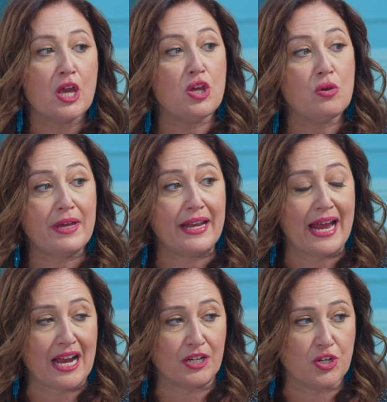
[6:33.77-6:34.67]
you can
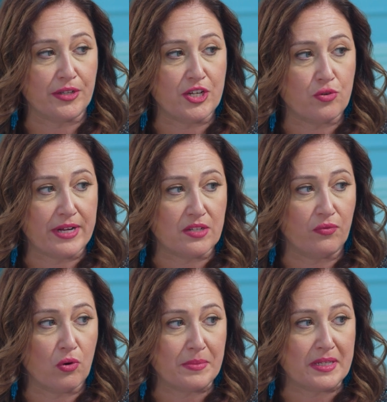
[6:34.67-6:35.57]
actually
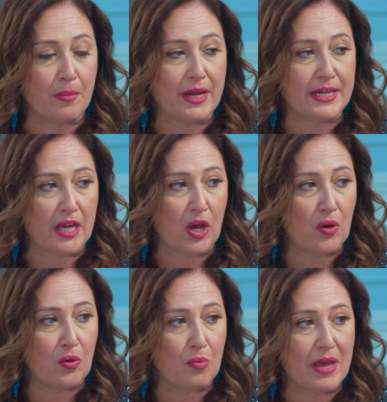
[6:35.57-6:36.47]
transform somebody's
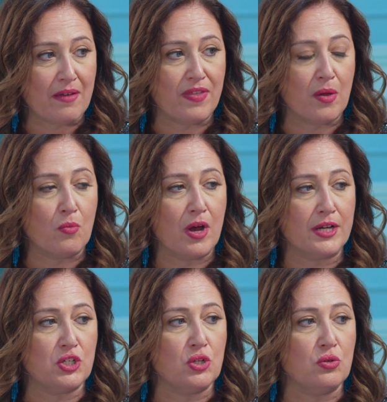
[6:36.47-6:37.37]
home if they
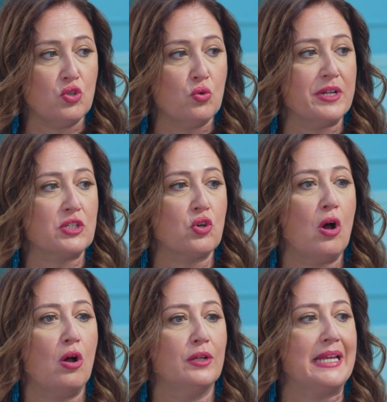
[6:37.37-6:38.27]
want to do what's
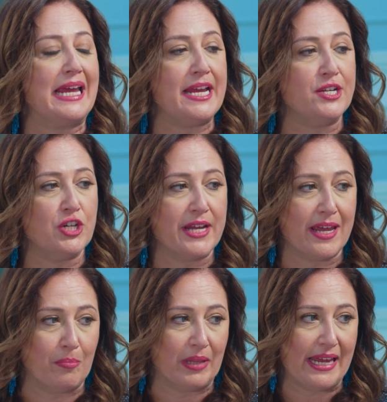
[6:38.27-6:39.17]
called aging
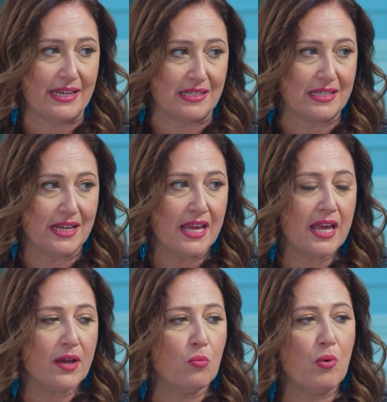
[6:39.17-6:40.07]
in place.
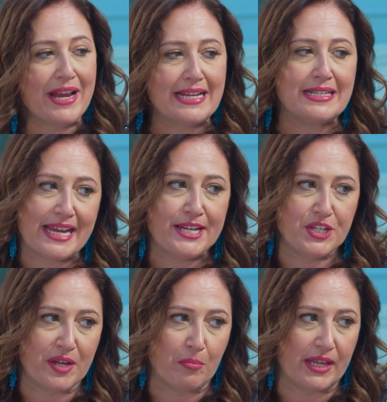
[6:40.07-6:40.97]
What is
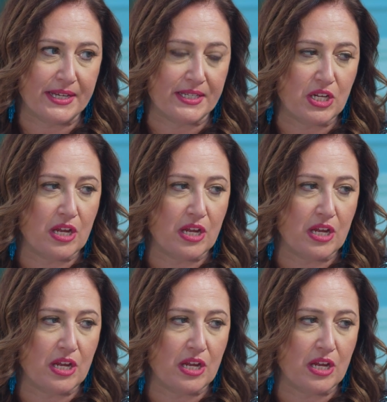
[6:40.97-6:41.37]
aging in place to